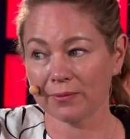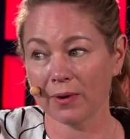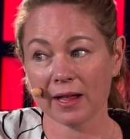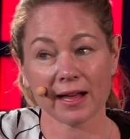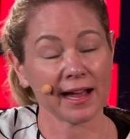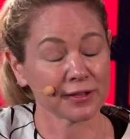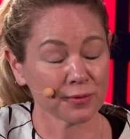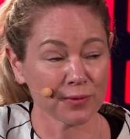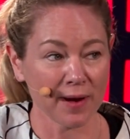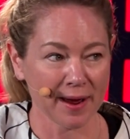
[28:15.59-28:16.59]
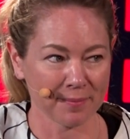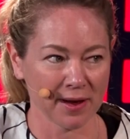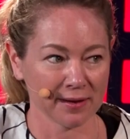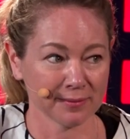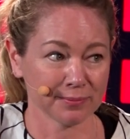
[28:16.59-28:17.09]
Well, as we wrap
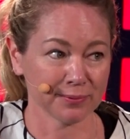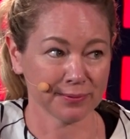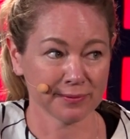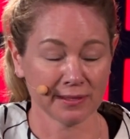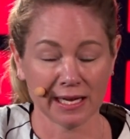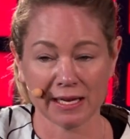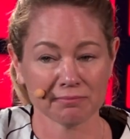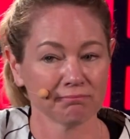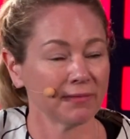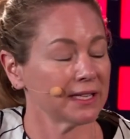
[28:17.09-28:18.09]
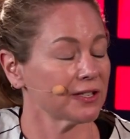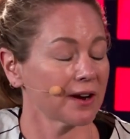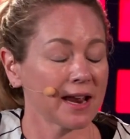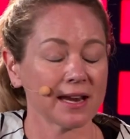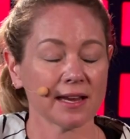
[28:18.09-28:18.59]
up, is there
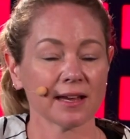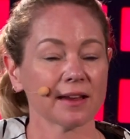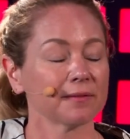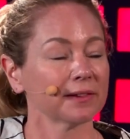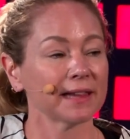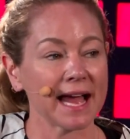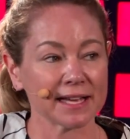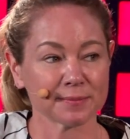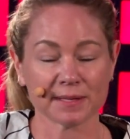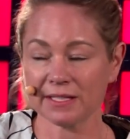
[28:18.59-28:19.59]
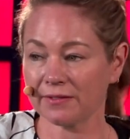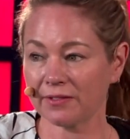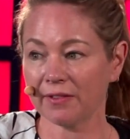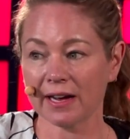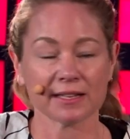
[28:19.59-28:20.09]
any last piece of
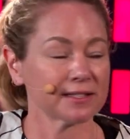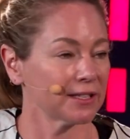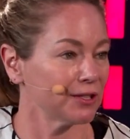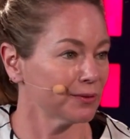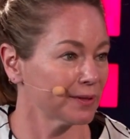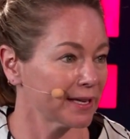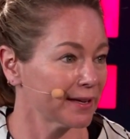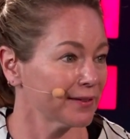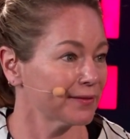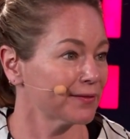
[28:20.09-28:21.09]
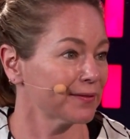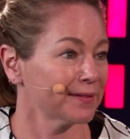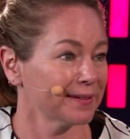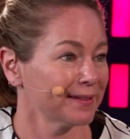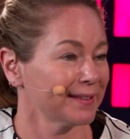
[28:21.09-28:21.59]
advice that you would give
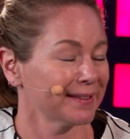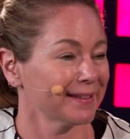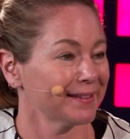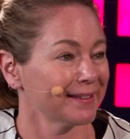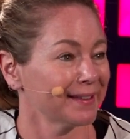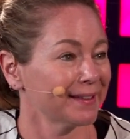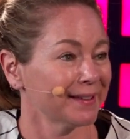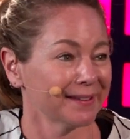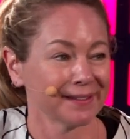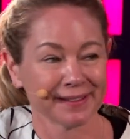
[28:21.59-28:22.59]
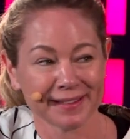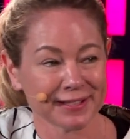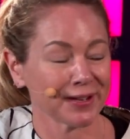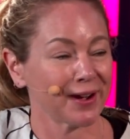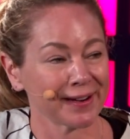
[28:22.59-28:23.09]
this
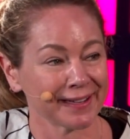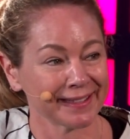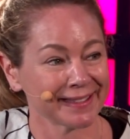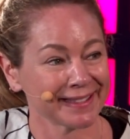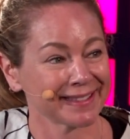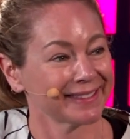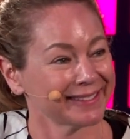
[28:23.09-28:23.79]
audience?